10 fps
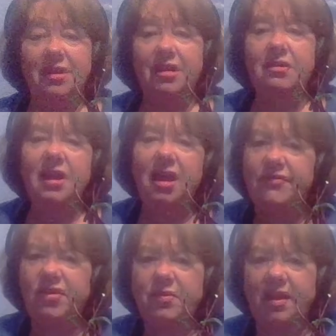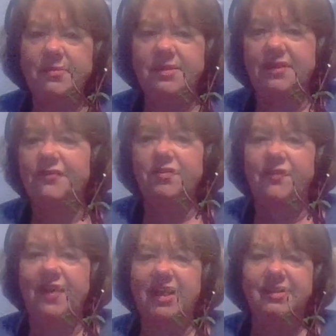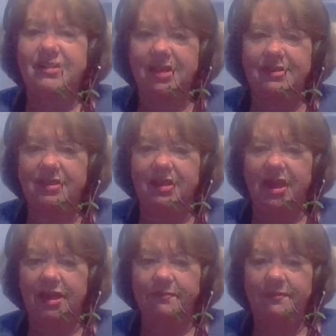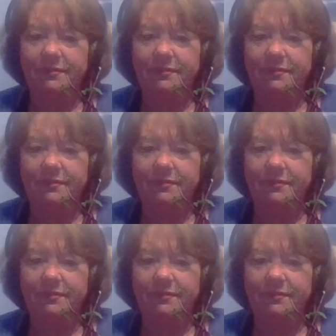And have you helped it fulfill its destiny?